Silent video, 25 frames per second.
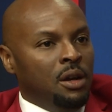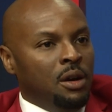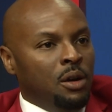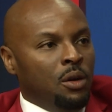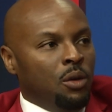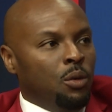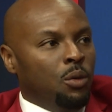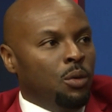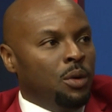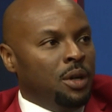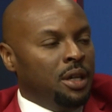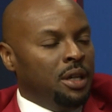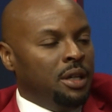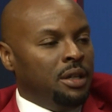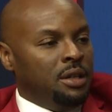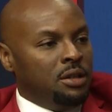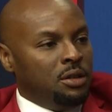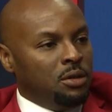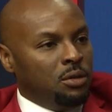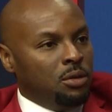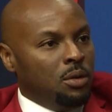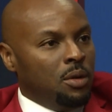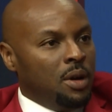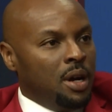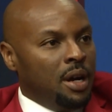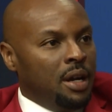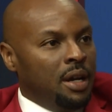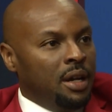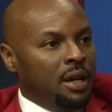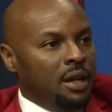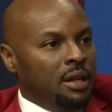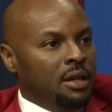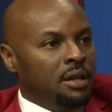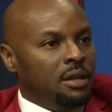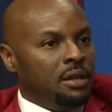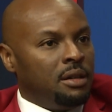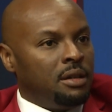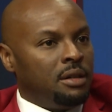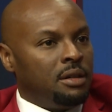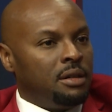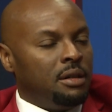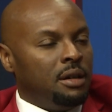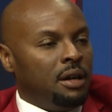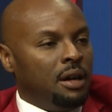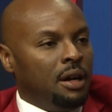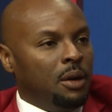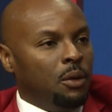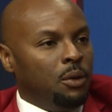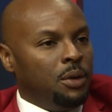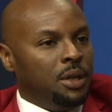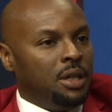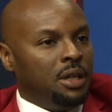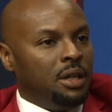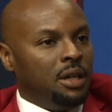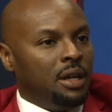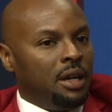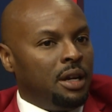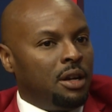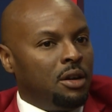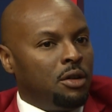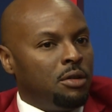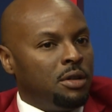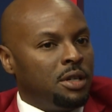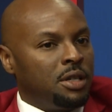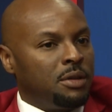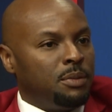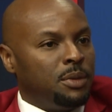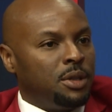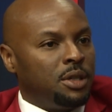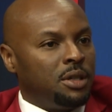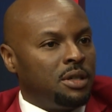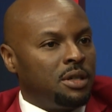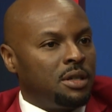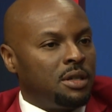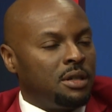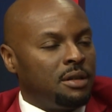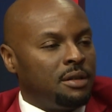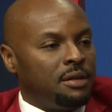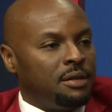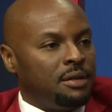We did a Christmas